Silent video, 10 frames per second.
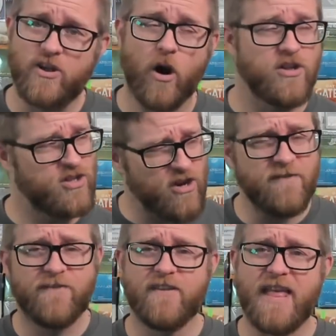cards. Good
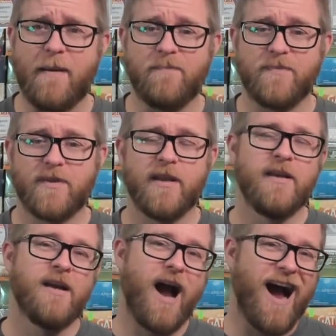for them.
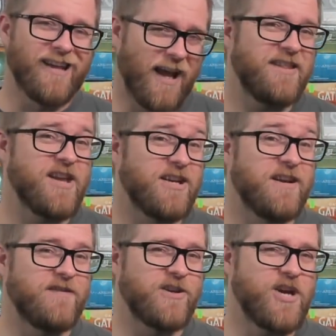I like the
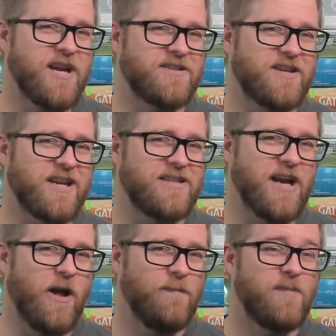idea of the chase, can you
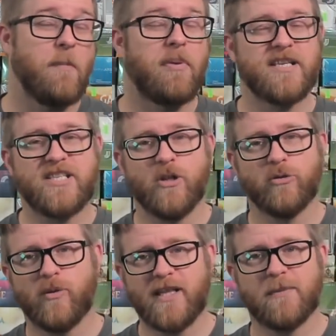tell? But I still
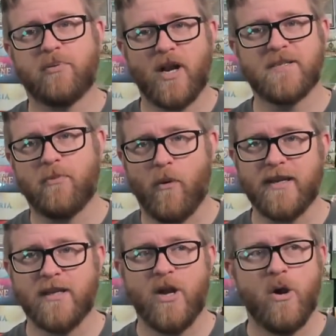don't like the price
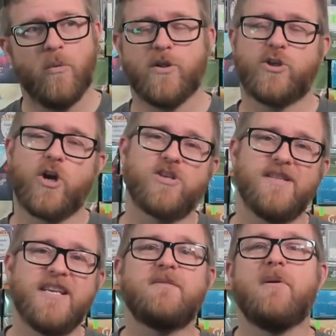point when they're
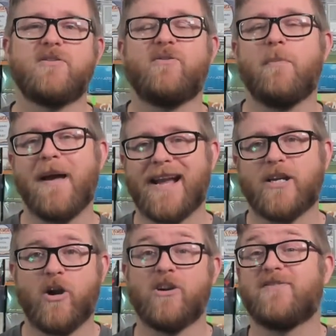charging this much for a pack
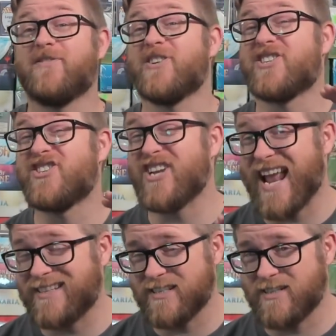of cards for a
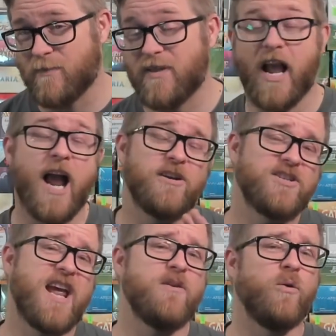chance at something. I
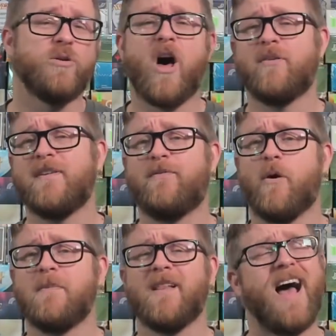understand the whole lottery
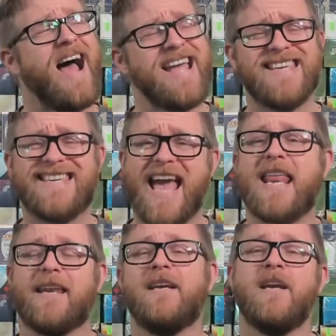formula. I get
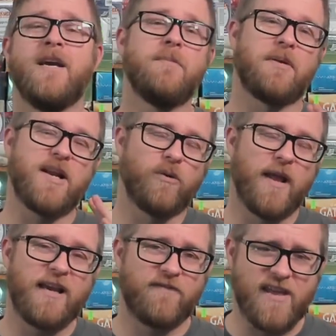it but I don't
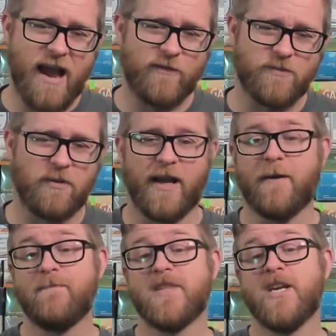like it for the average
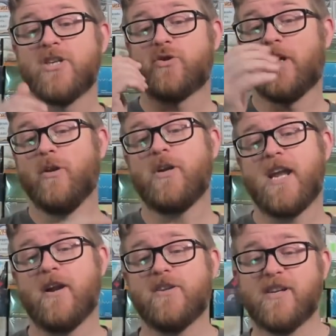player. So I look
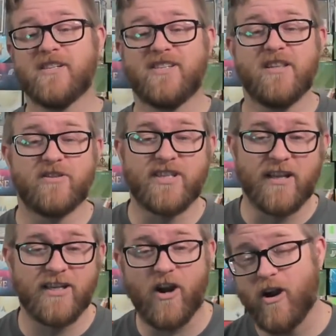here, and you can see they're
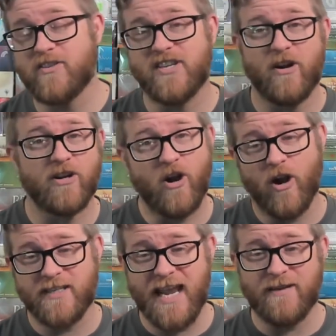selling cards here on
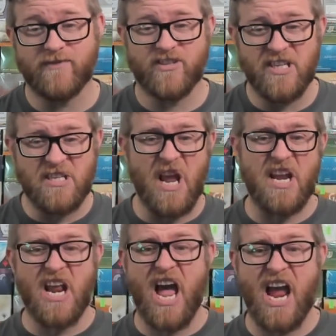Card Kingdom for
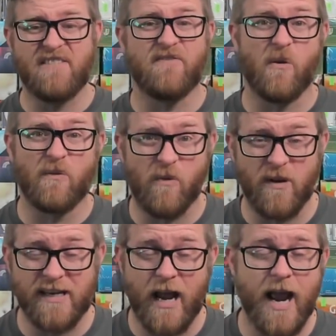$6.99,
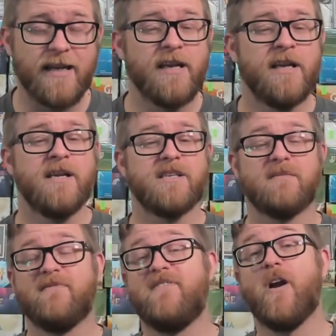$4.49,
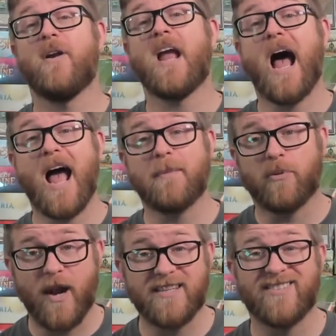some very high
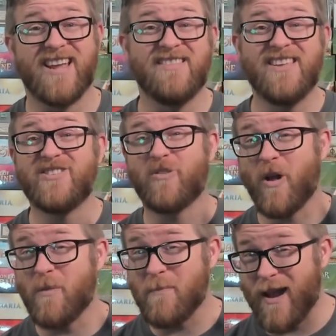prices, and these are
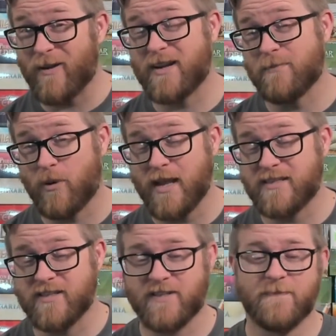all American
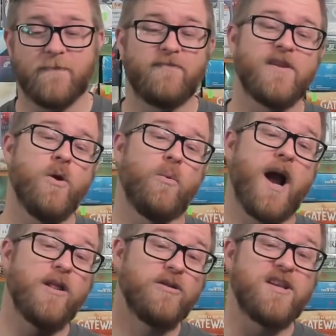prices. When
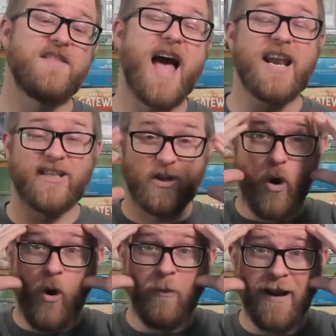I looked at that, I said,
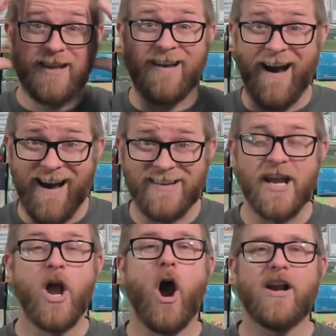oh my god,
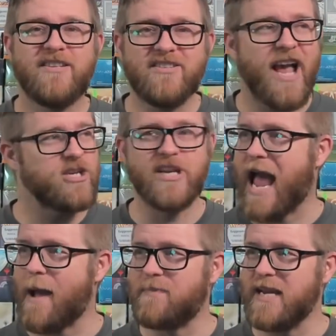is this actually
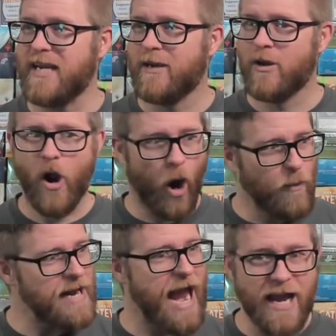happening? Are
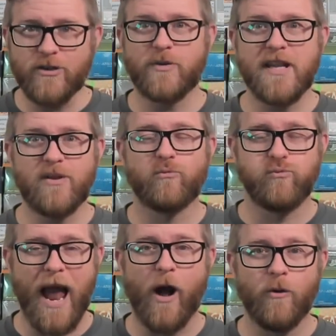we entering the
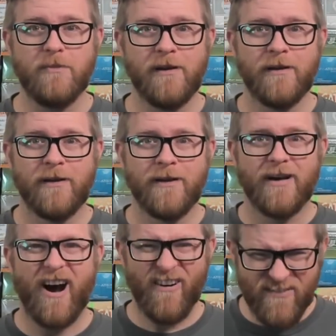realm
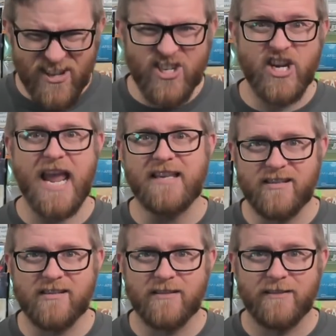of the
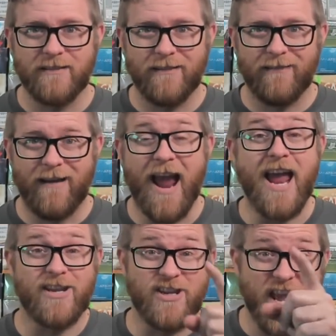chase?
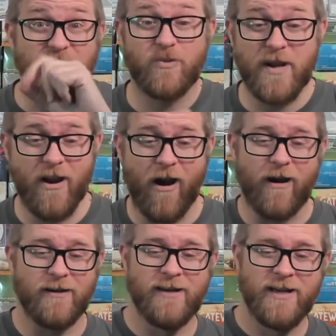And yes, we
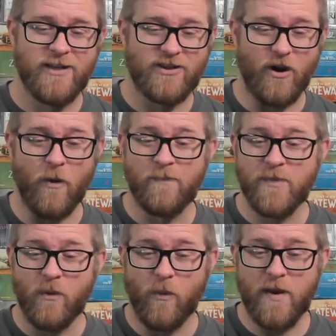are. So,
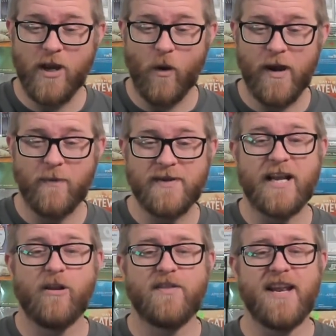when we go here, we take a
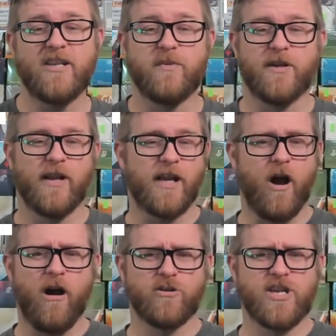look at the next one. You're like,
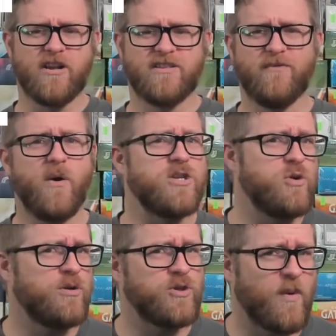oh, Chalice the Void,
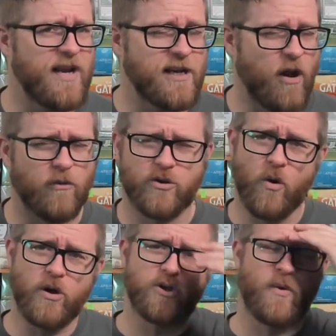$229.
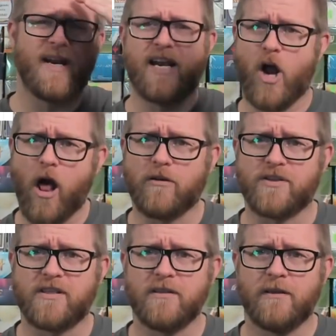$229.